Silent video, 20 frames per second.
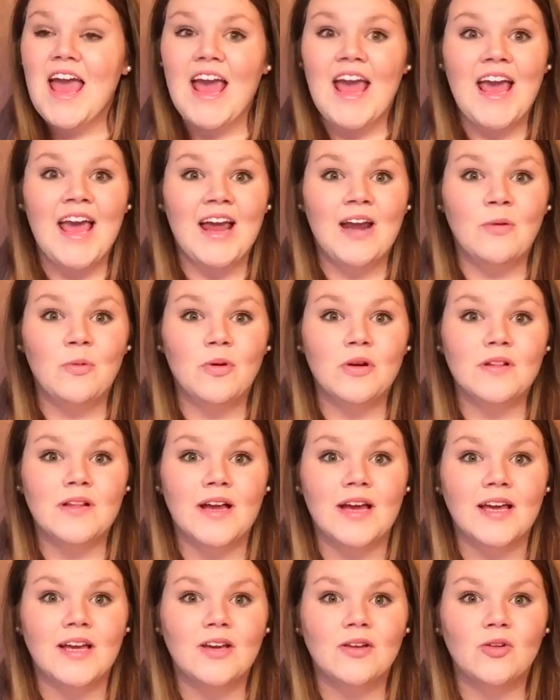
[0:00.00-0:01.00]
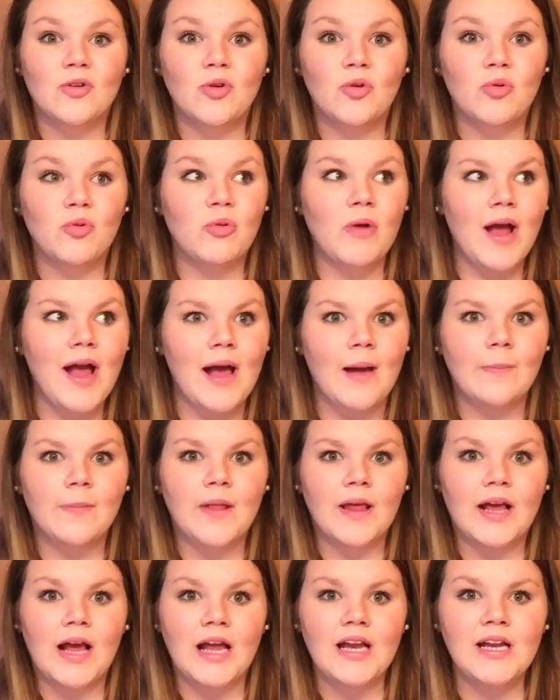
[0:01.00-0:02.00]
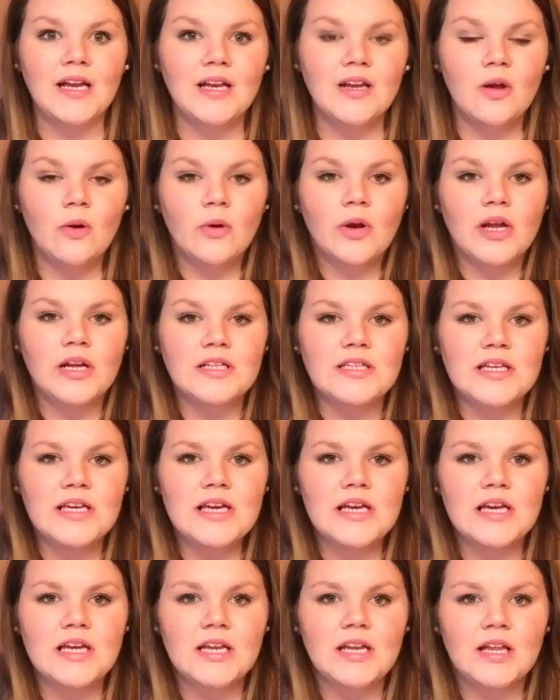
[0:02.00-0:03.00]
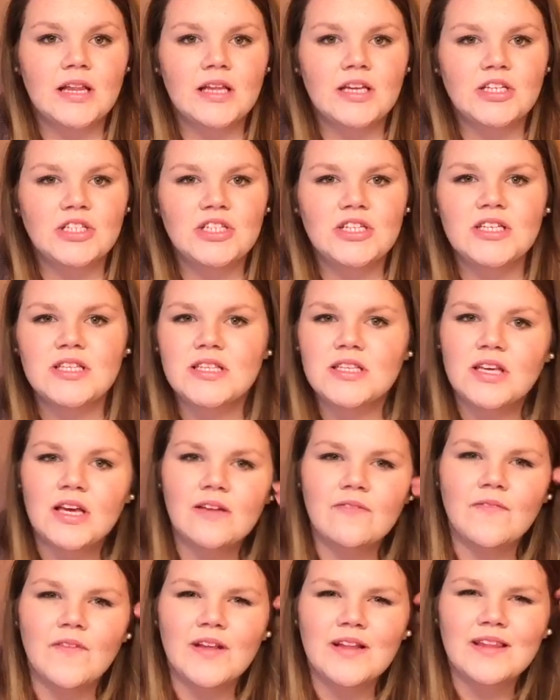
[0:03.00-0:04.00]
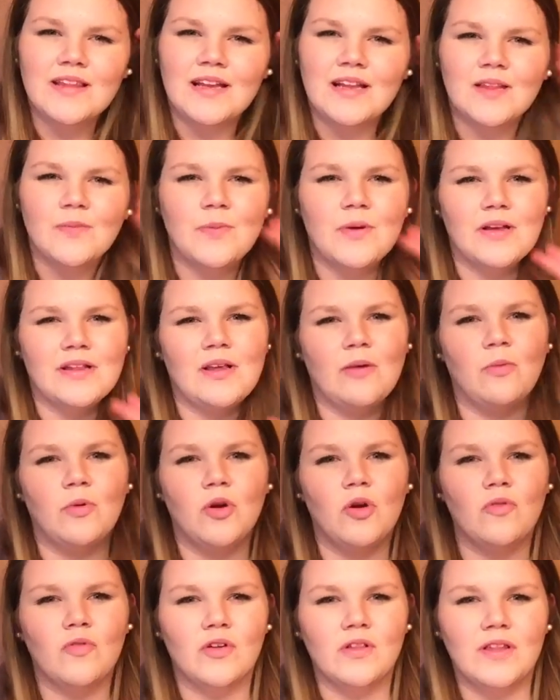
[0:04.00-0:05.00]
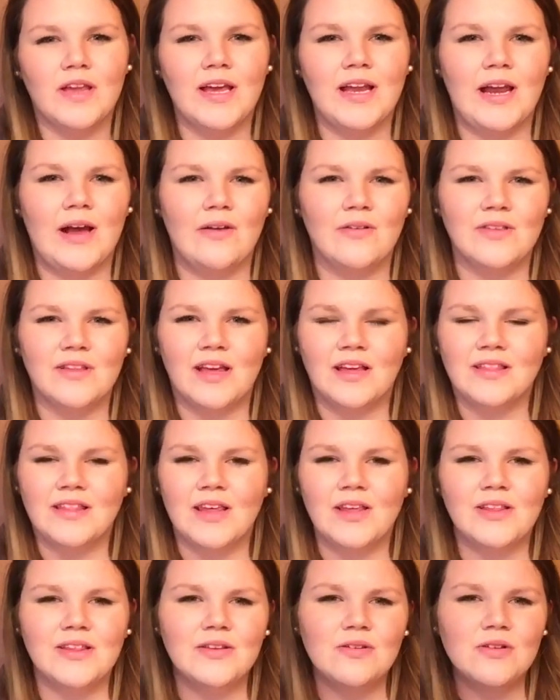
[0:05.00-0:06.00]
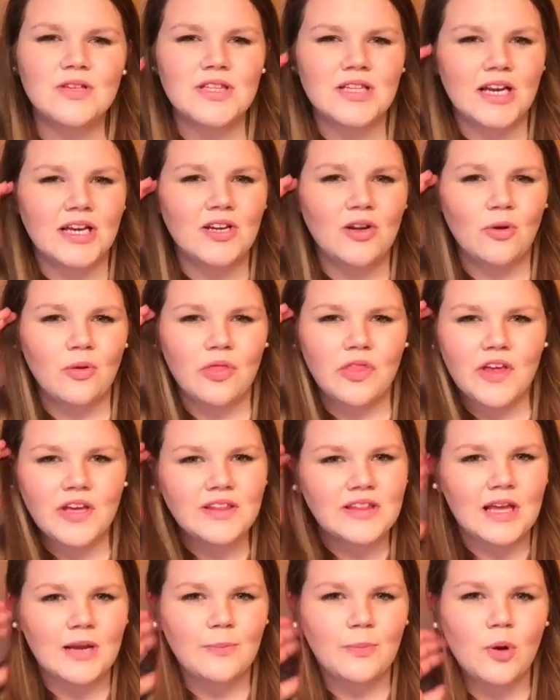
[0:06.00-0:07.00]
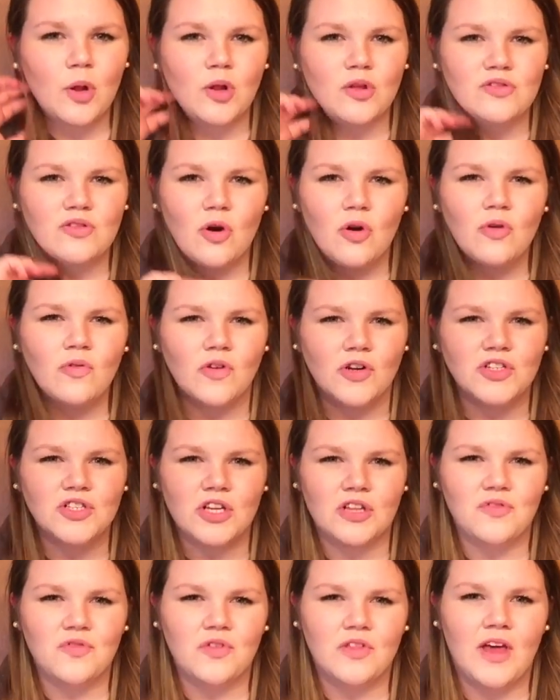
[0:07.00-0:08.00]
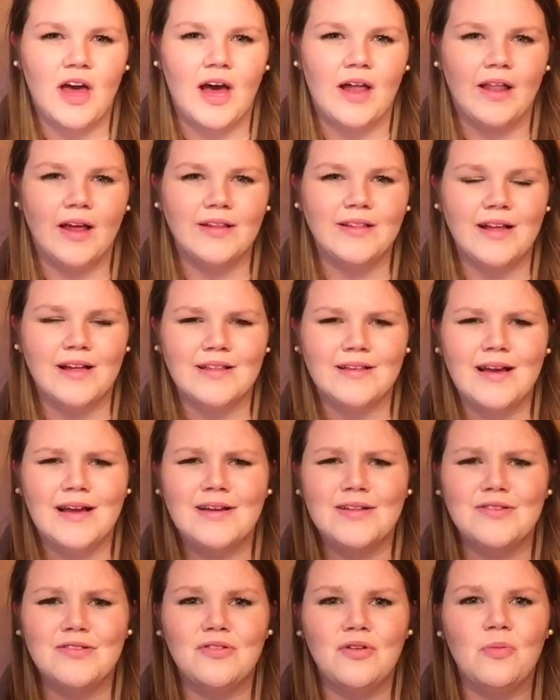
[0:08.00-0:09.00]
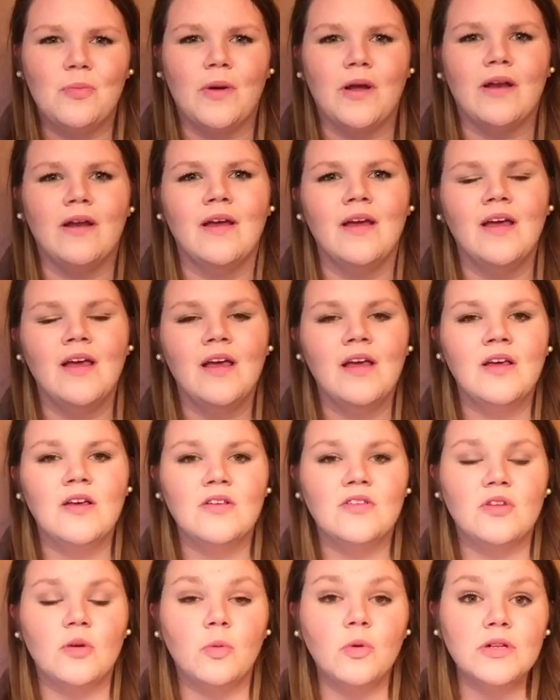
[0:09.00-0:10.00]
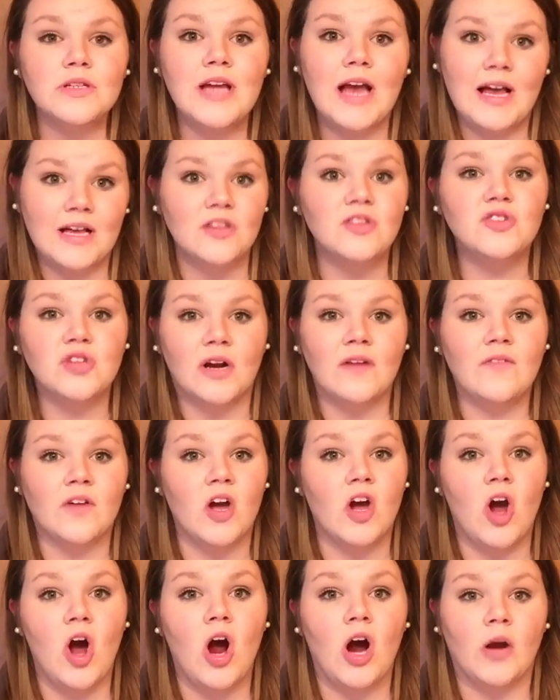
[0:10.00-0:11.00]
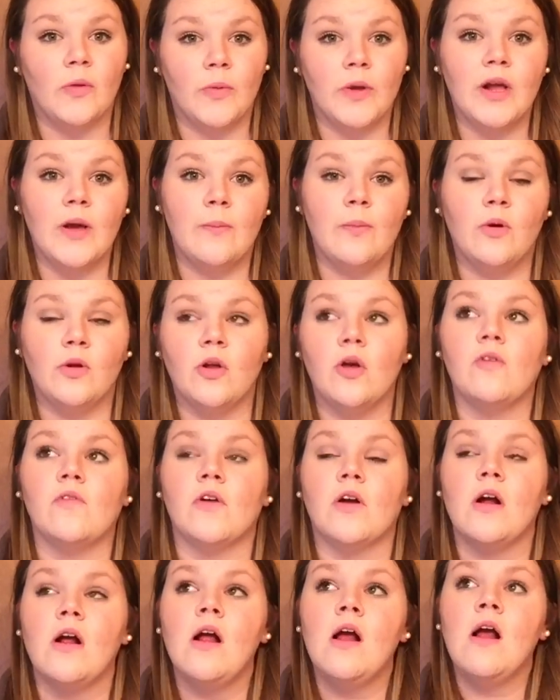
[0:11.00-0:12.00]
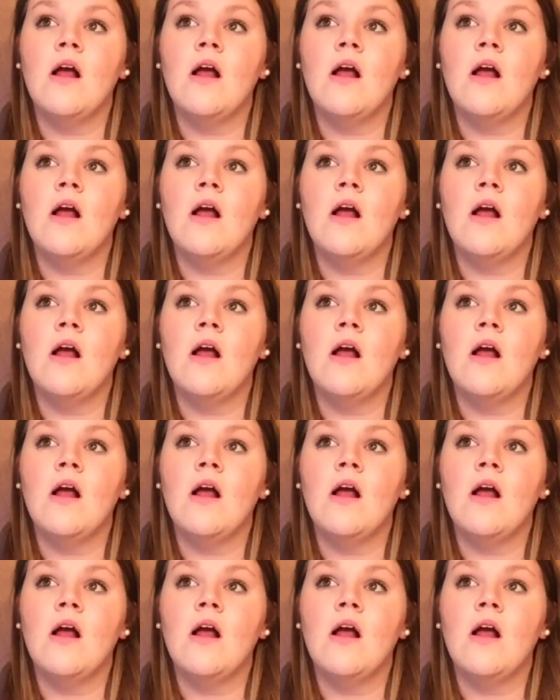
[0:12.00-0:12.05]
and we're like, crap, like I didn't know what I did. Like, she's convinced that it's because I went over a lane. I was like, I don't think they'd pull us over just for that. Like, that's kind of stupid. So we're test driving a car and we get pulled over.